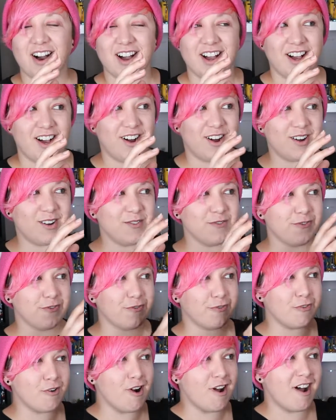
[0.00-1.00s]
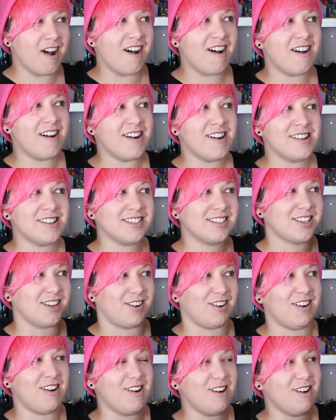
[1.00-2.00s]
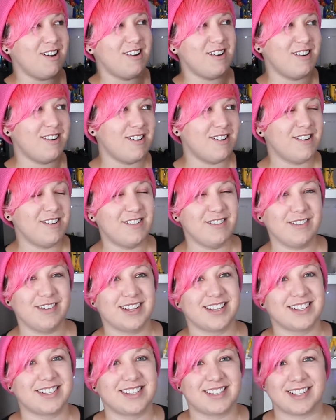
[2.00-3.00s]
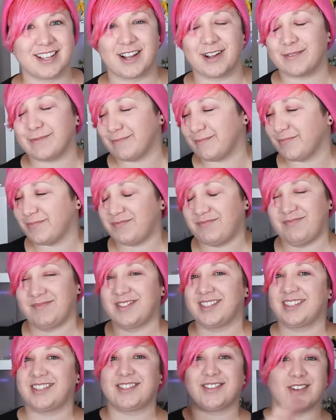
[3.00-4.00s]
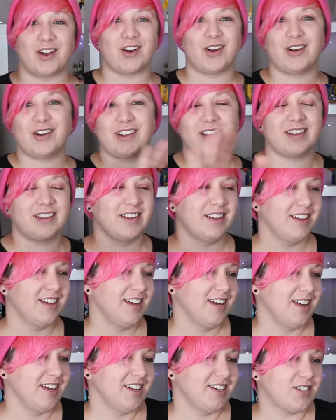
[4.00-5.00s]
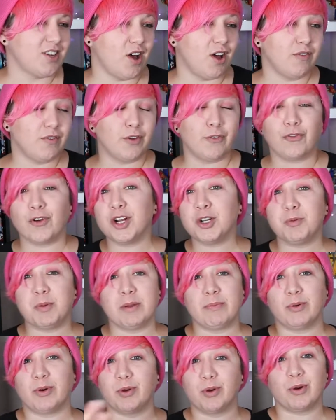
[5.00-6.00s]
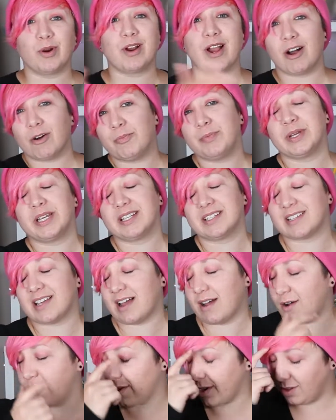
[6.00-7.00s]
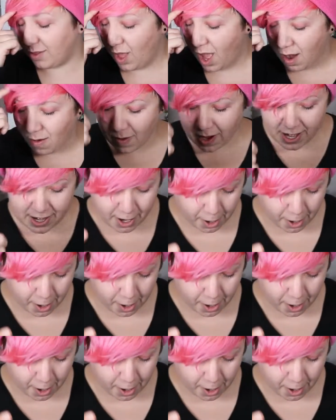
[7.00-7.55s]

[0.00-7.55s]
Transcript: En France! I'm sorry to all of you French people who are helping us out a lot right